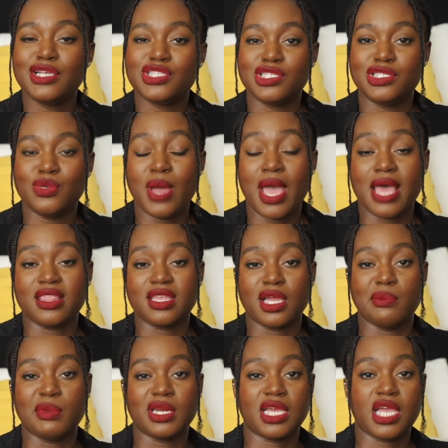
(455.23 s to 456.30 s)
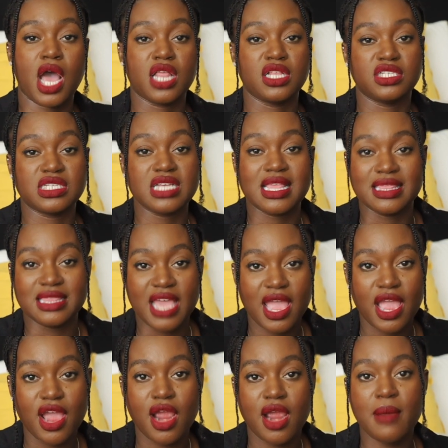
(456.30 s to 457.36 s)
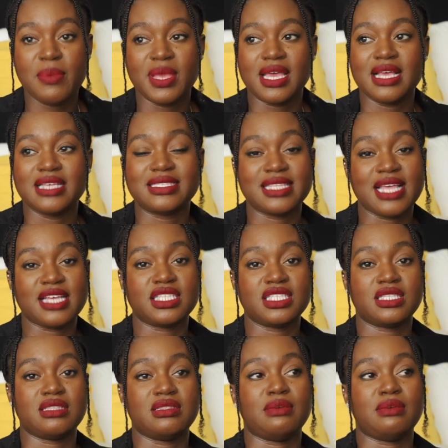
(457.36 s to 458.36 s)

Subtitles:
to do it at the community college there because that's